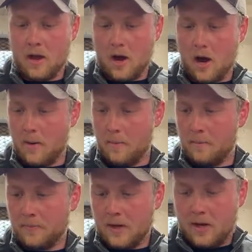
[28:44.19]
Um,
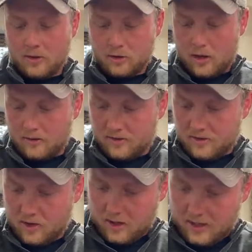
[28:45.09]
so I'll
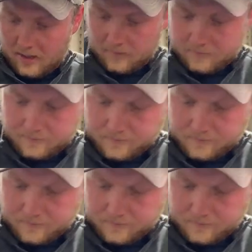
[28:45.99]
start here.